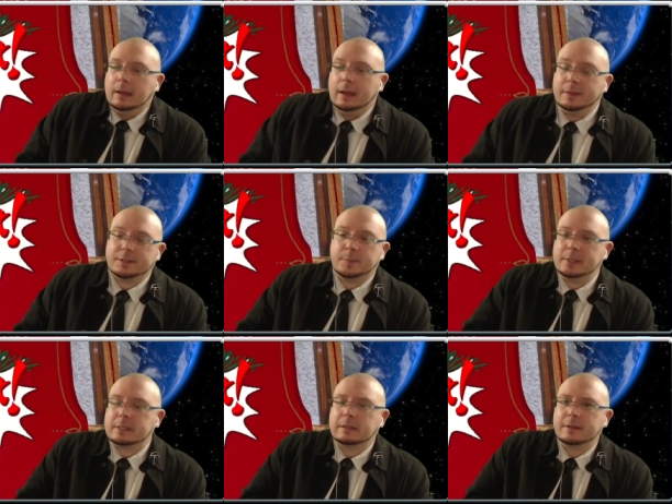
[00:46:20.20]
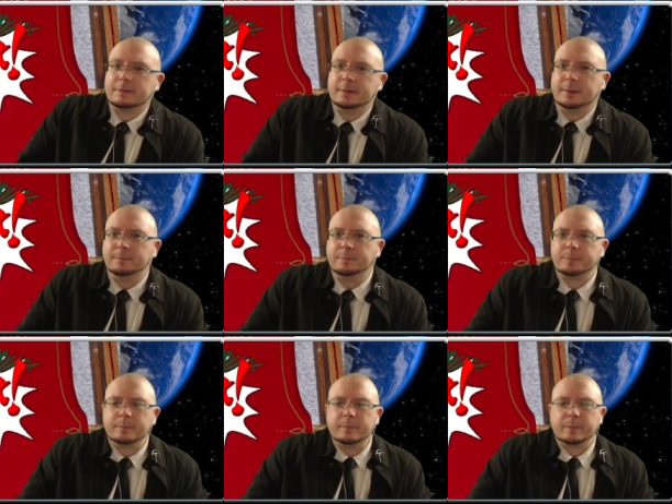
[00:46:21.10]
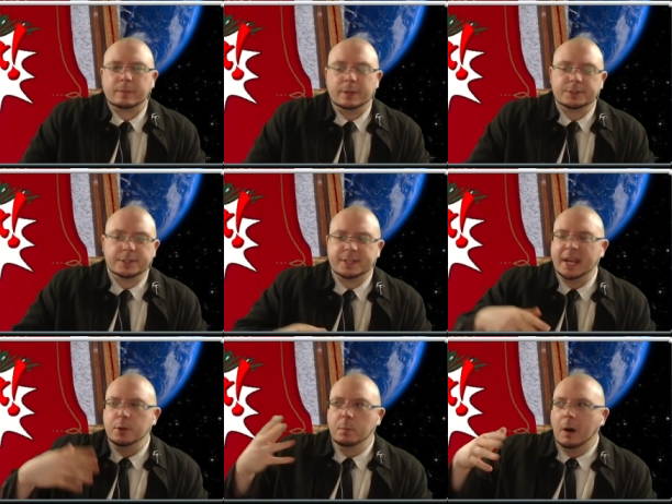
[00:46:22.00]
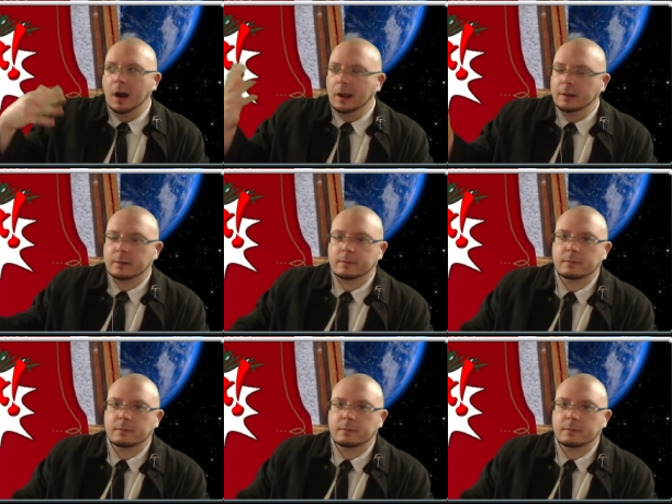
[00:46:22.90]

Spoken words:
And that's basically the film. There's a denouement.